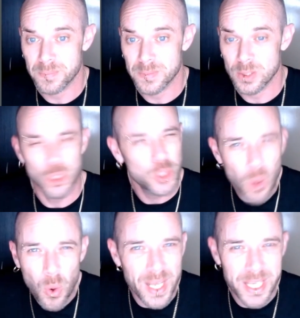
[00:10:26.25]

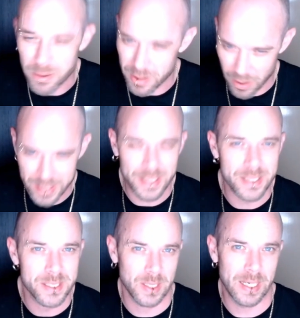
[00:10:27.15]
Surely you like
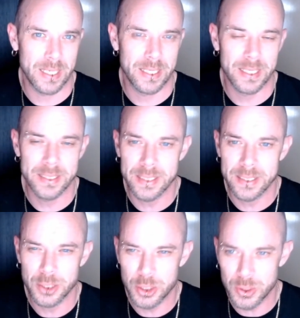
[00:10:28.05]
this guy, can't you?
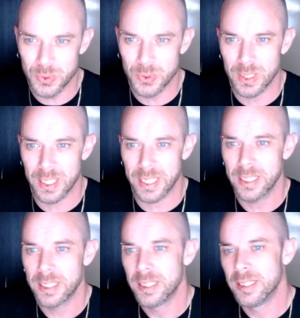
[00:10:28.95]
Surely.
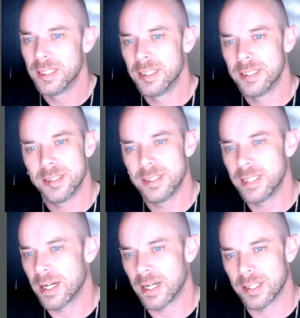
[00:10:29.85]

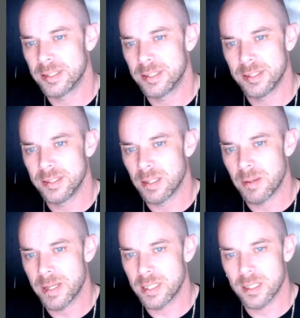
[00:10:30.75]
Oh, I
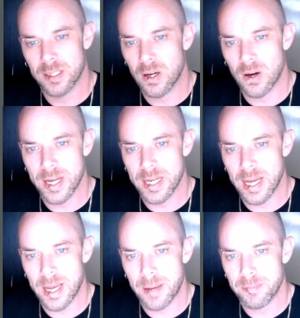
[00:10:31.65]
mean, I
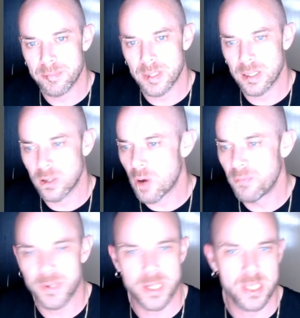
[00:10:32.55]
am
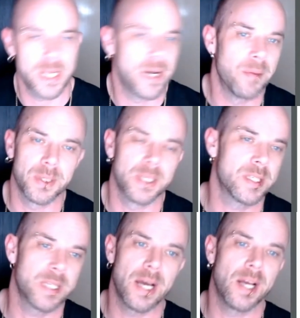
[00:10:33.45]
obviously I'm gonna
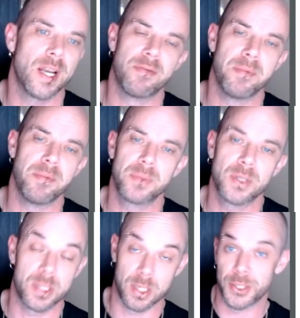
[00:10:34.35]
say I love him
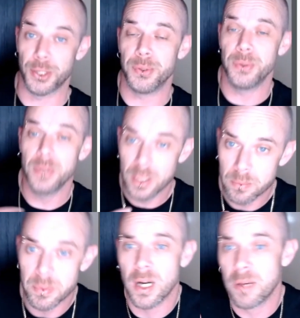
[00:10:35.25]
because I do,
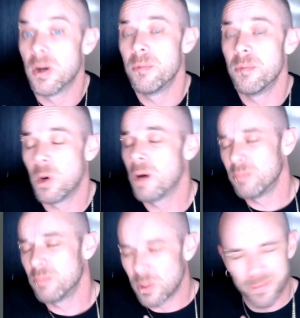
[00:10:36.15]
but
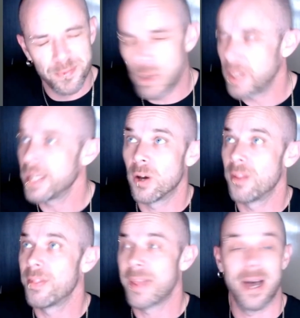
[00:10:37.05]
I'm fully
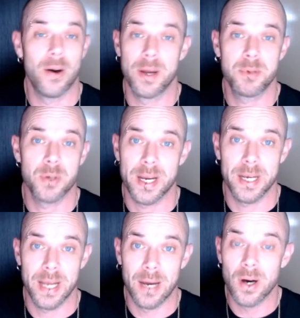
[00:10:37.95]
on that hype train now.